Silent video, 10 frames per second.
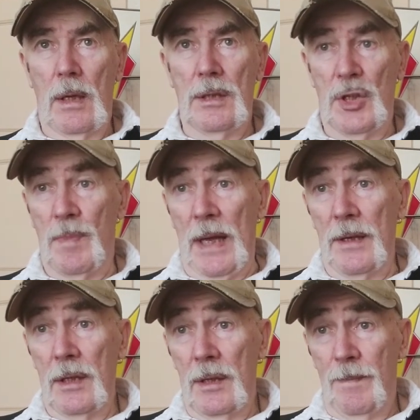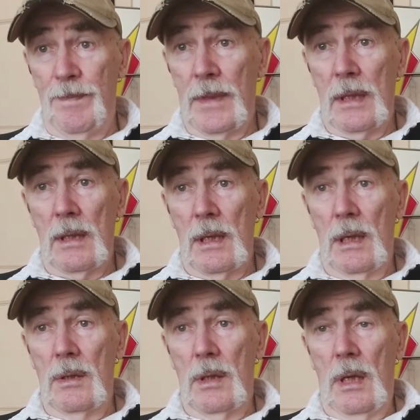disbanded.
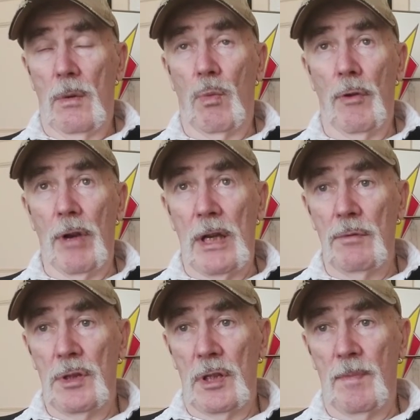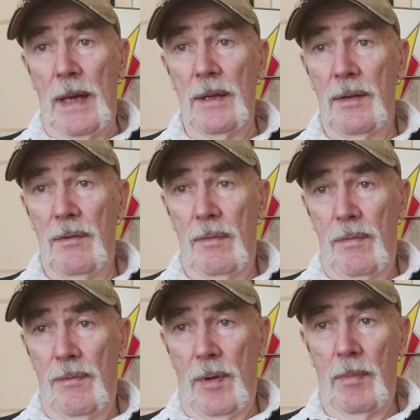One recce was disbanded
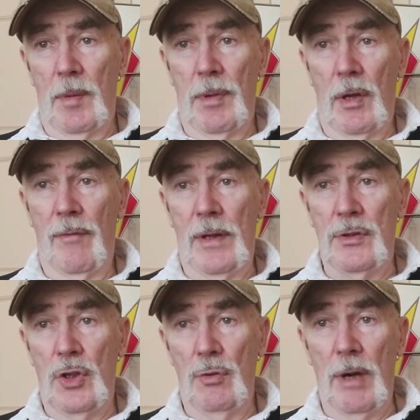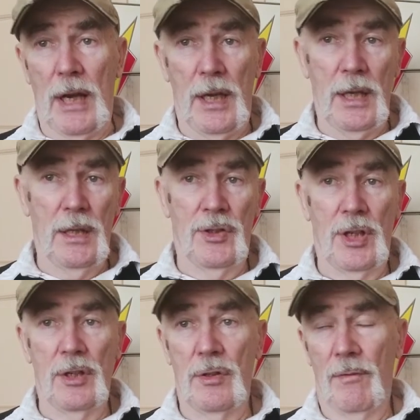from the Bluff, and two recce, the
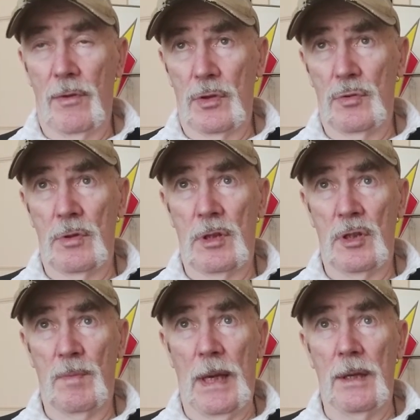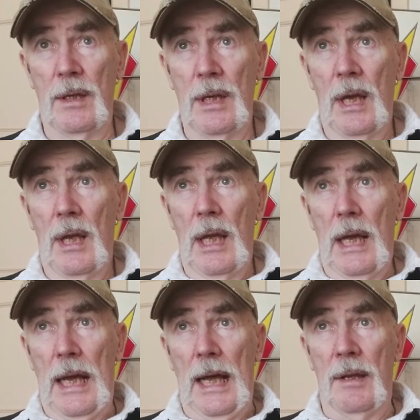Citizen Force, was disbanded,
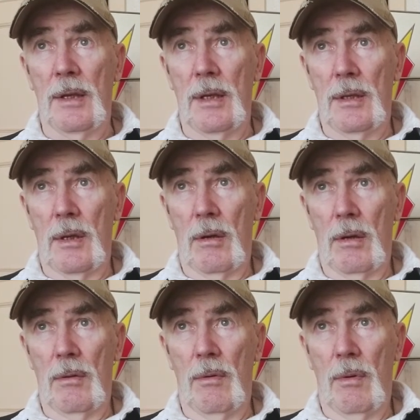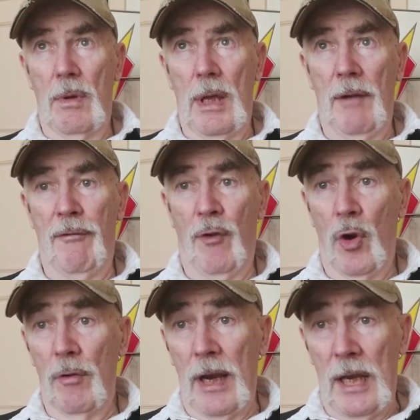and
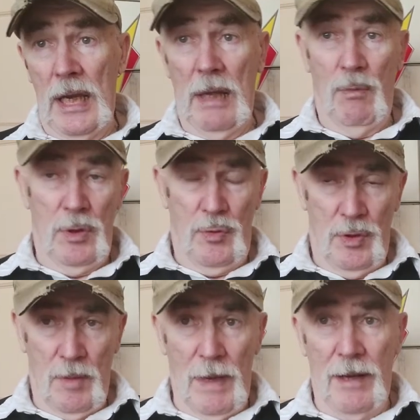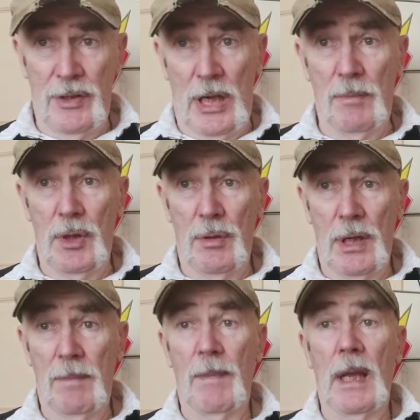four recce, which was the maritime unit